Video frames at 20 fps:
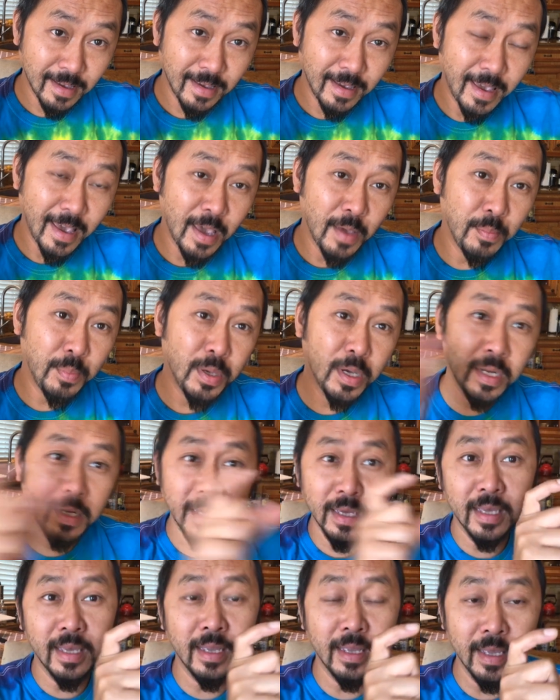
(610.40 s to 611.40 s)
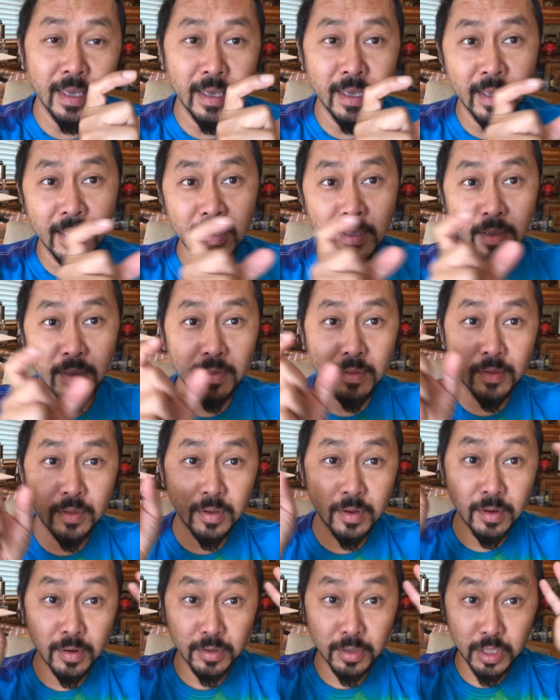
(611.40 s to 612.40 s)
and putting it in
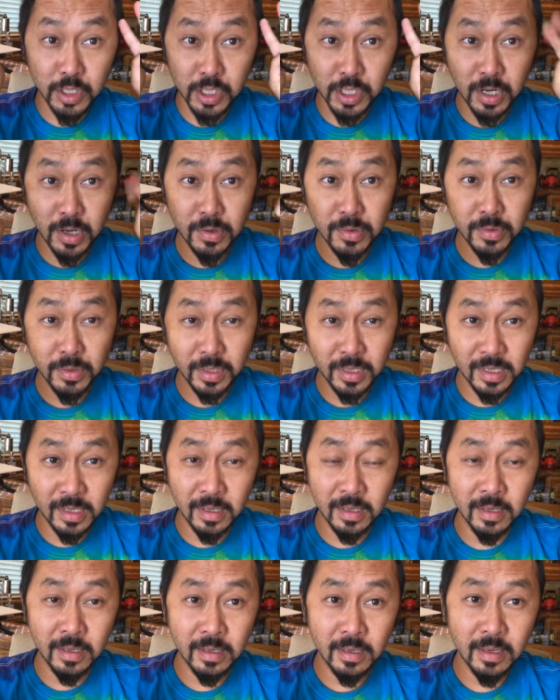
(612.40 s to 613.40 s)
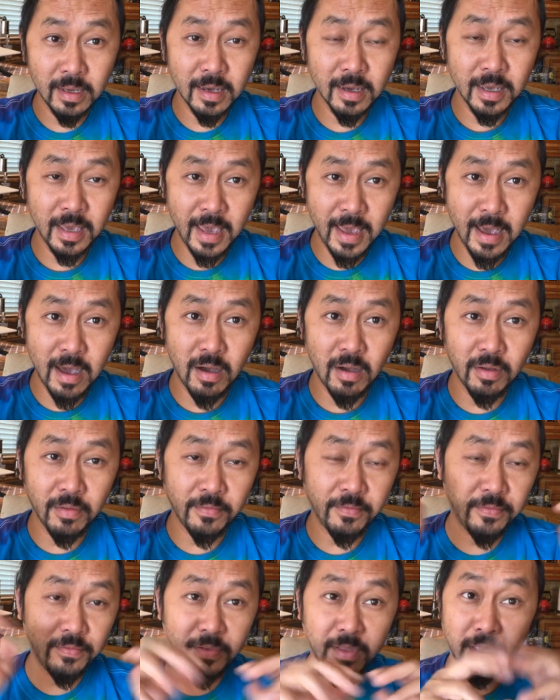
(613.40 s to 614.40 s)
their chosen account,
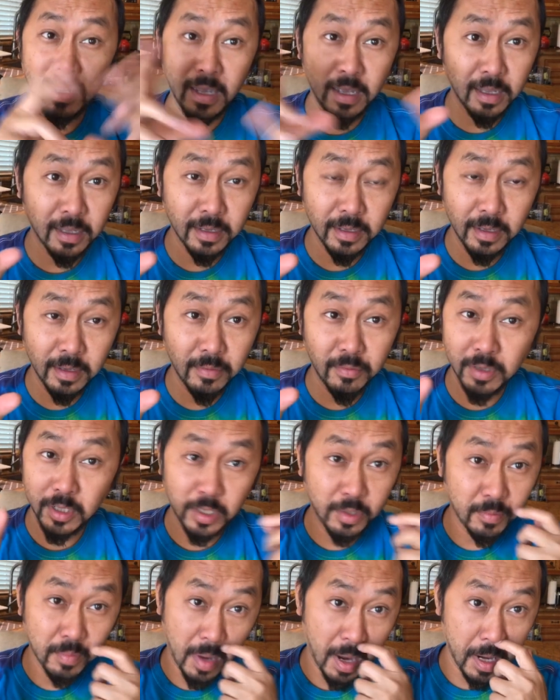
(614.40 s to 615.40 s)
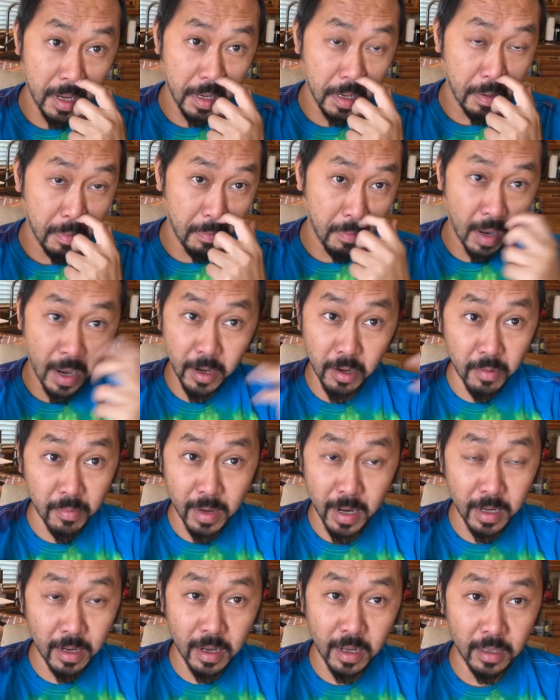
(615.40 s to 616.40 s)
Fidelity, which you might or might
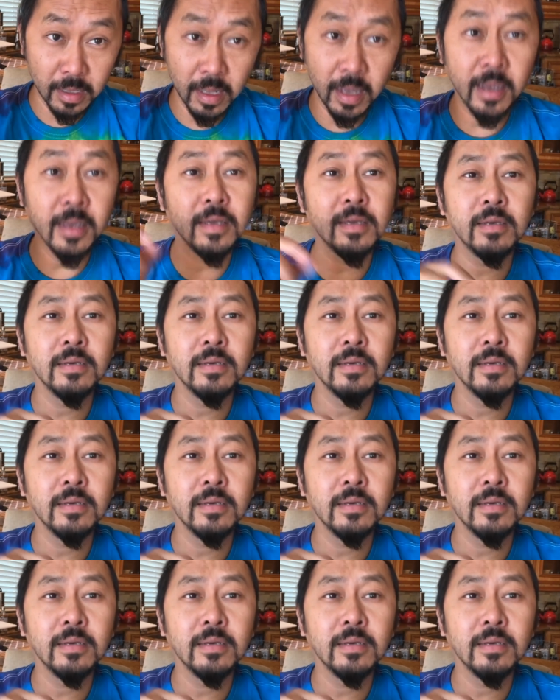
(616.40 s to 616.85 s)
not like,